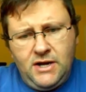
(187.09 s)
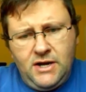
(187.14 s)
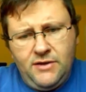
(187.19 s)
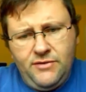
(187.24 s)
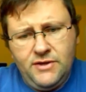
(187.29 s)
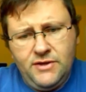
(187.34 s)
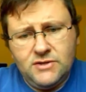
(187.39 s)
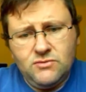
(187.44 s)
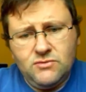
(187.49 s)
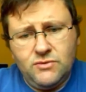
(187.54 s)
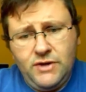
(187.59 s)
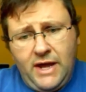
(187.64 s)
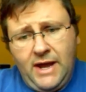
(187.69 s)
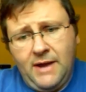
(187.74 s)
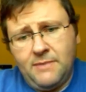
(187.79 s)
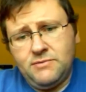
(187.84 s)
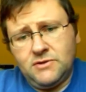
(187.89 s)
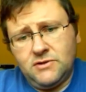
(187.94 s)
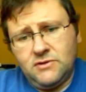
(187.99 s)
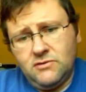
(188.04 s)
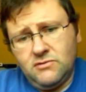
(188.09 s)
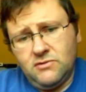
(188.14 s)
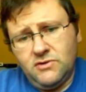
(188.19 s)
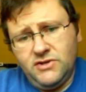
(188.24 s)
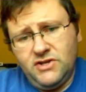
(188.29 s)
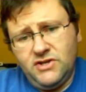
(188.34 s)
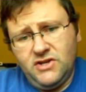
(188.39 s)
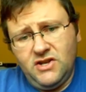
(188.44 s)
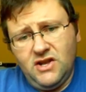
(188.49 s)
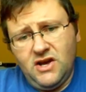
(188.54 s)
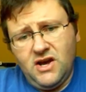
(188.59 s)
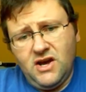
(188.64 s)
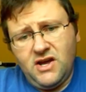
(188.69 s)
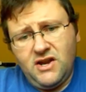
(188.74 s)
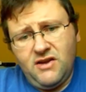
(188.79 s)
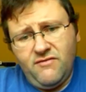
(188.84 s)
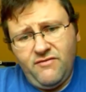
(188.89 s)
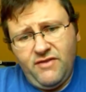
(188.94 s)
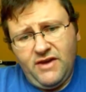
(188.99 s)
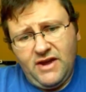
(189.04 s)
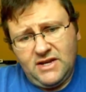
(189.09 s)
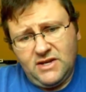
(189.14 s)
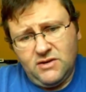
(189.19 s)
This one absolutely did not. In fact,